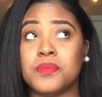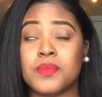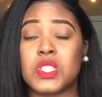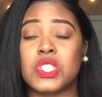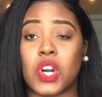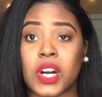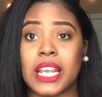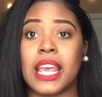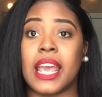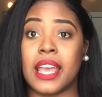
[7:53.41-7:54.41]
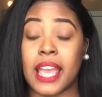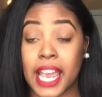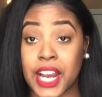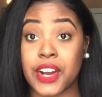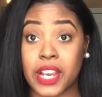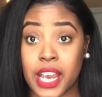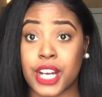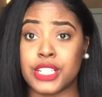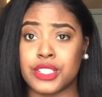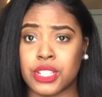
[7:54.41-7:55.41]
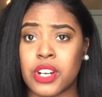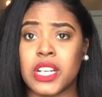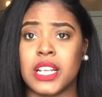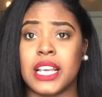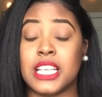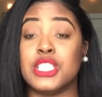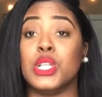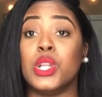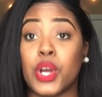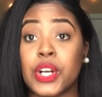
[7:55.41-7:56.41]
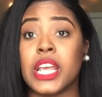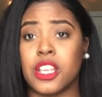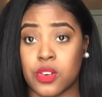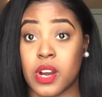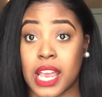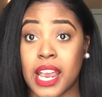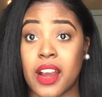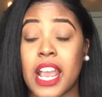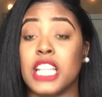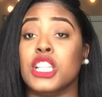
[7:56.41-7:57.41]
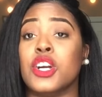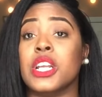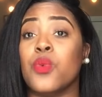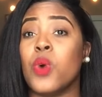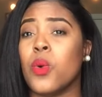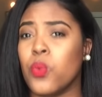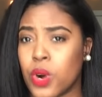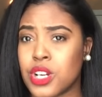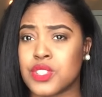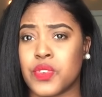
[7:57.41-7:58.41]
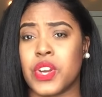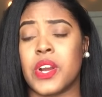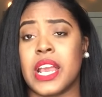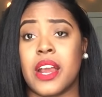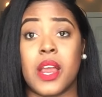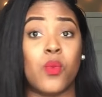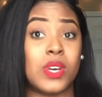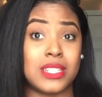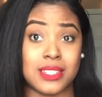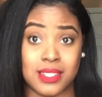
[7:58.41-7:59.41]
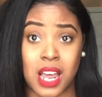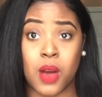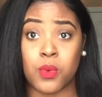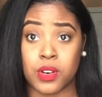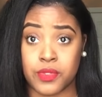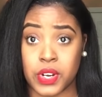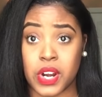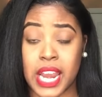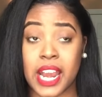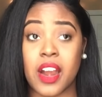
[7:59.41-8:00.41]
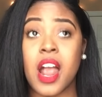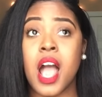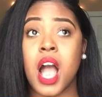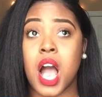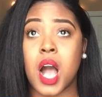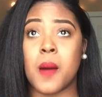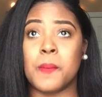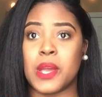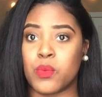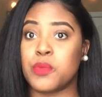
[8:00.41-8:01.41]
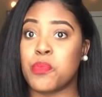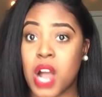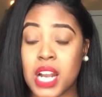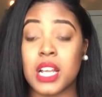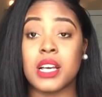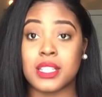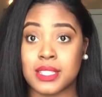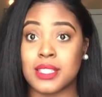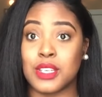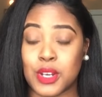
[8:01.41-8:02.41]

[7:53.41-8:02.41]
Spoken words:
starting a hair care journey is learning your hair and learning what works for your hair and what does not work for your hair. And with products, you